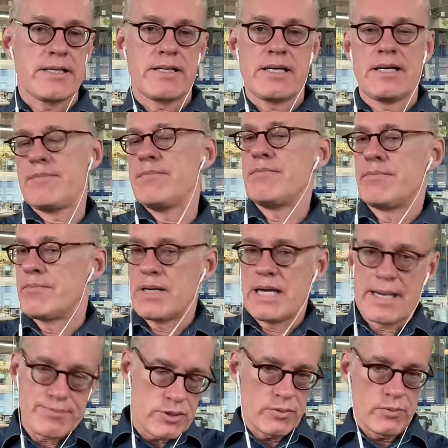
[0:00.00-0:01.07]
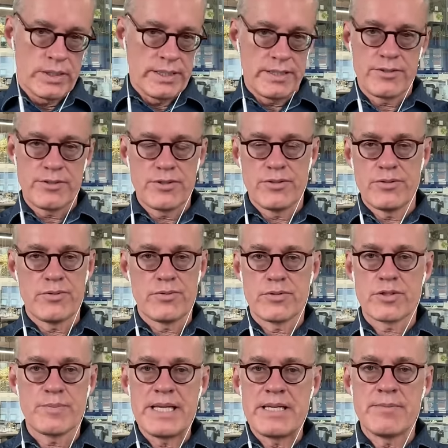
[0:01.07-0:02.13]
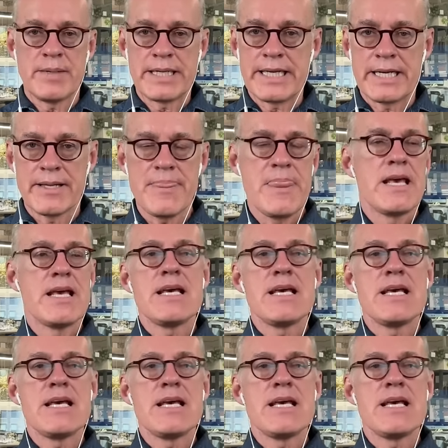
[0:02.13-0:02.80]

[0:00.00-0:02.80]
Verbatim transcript: I'm absolutely willing to spend money on.